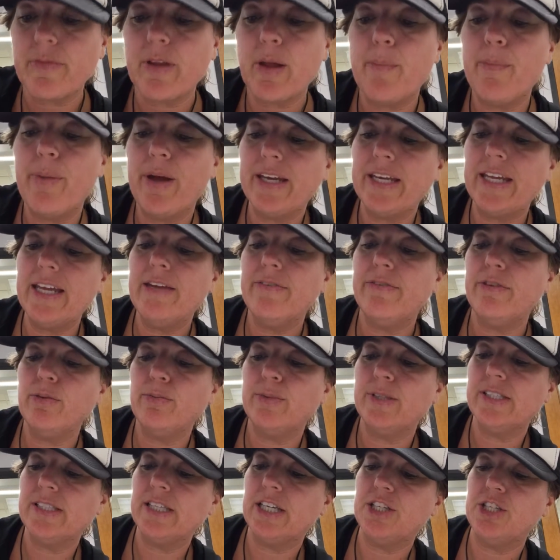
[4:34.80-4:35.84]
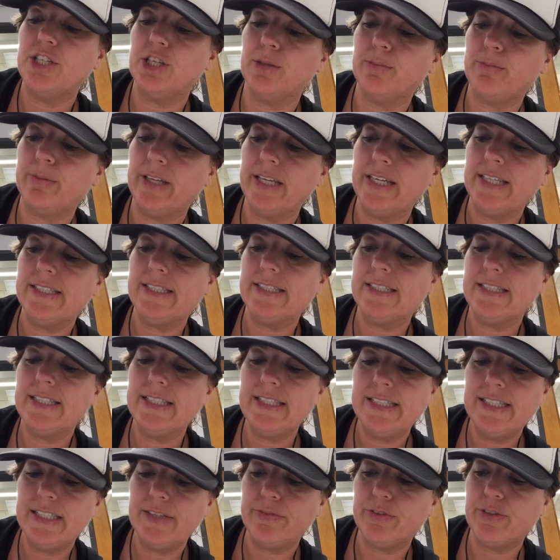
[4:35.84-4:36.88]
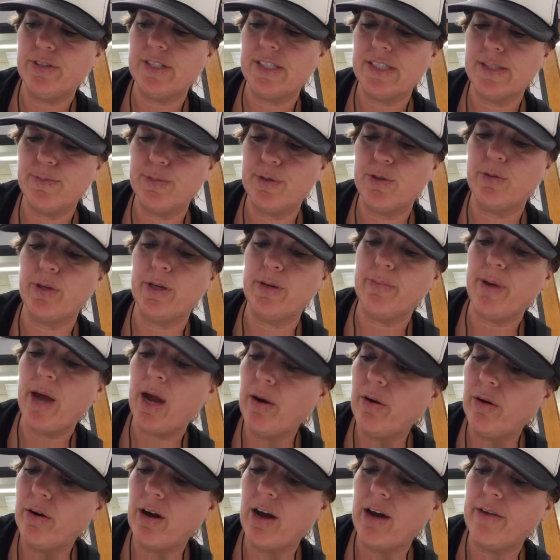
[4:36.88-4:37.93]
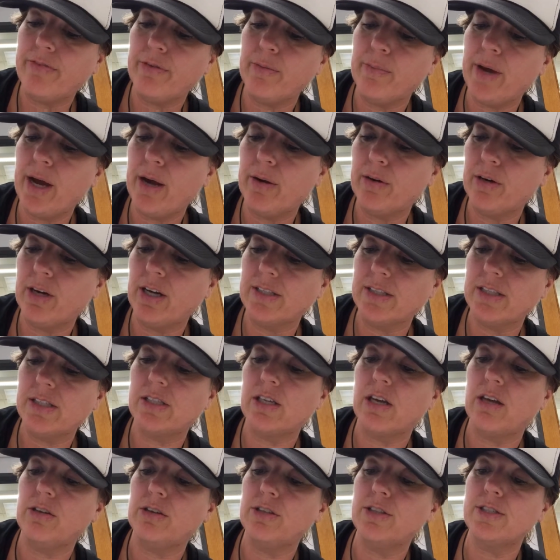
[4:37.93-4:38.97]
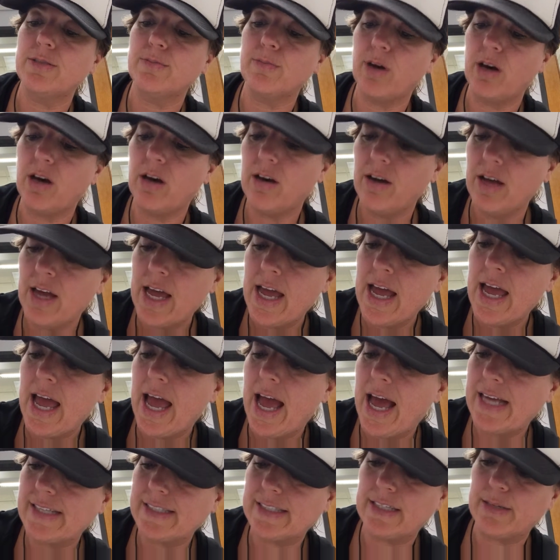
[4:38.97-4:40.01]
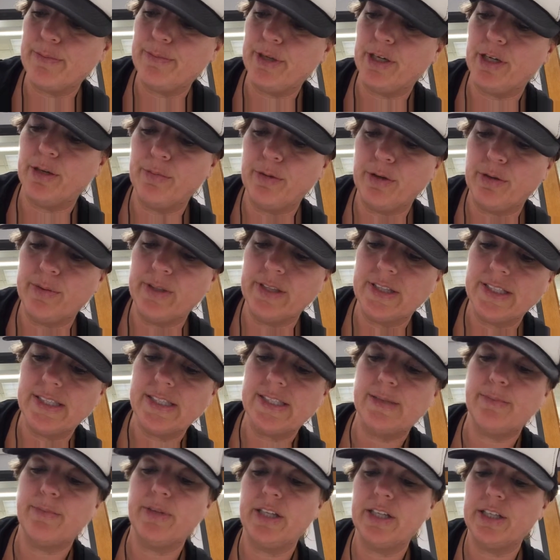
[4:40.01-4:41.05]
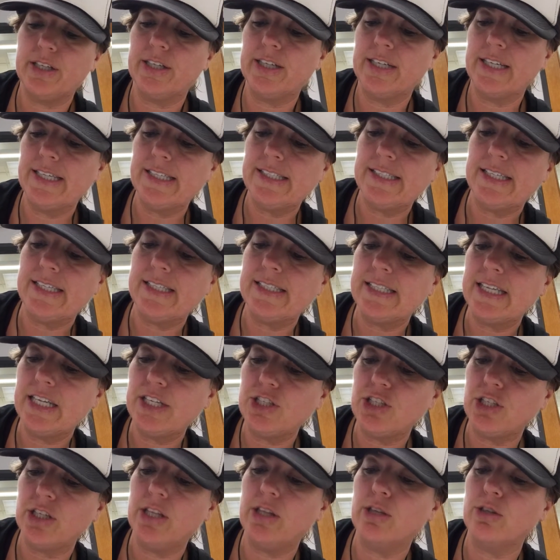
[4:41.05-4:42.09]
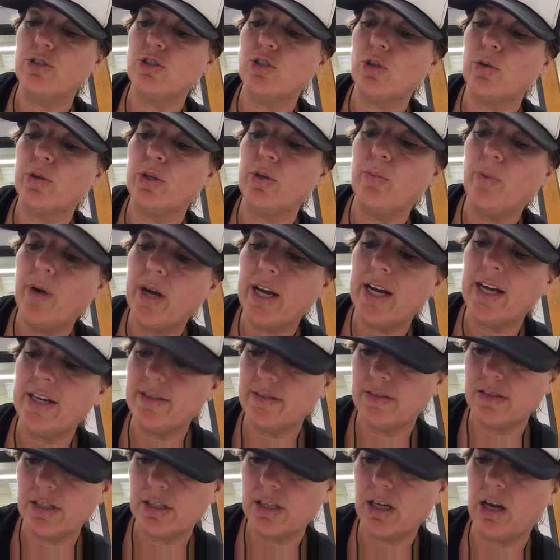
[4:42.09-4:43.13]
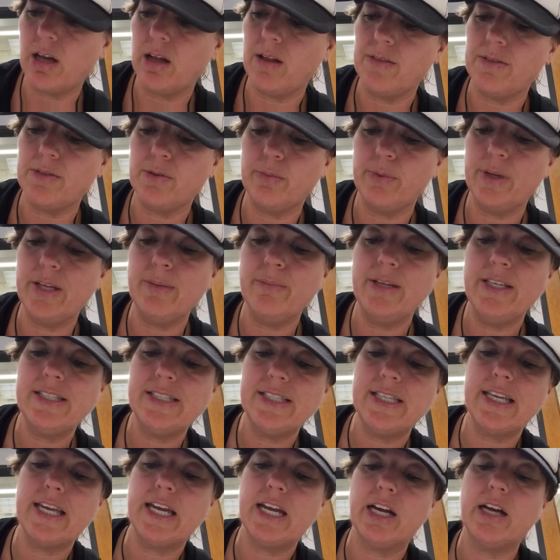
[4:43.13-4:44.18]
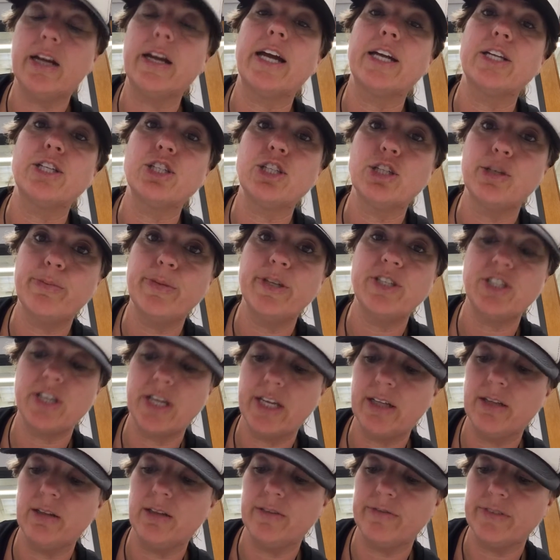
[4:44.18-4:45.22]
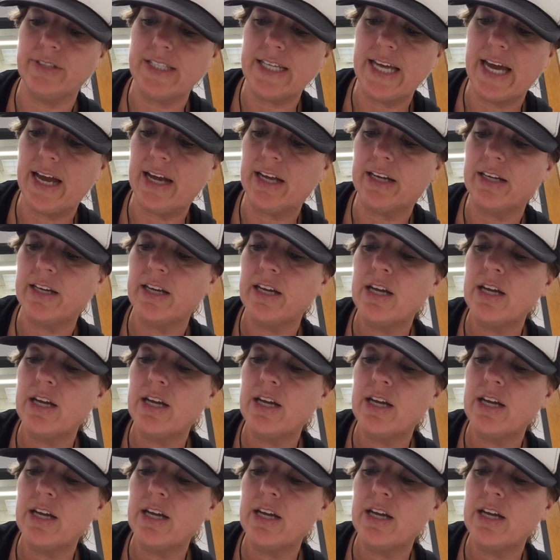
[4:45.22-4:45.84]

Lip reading: But even with such airplanes, these differences between power off and power on stall are small. As comparable with the similarities, essentially there is only one kind of stall. The wing meets the air at too much angle of attack.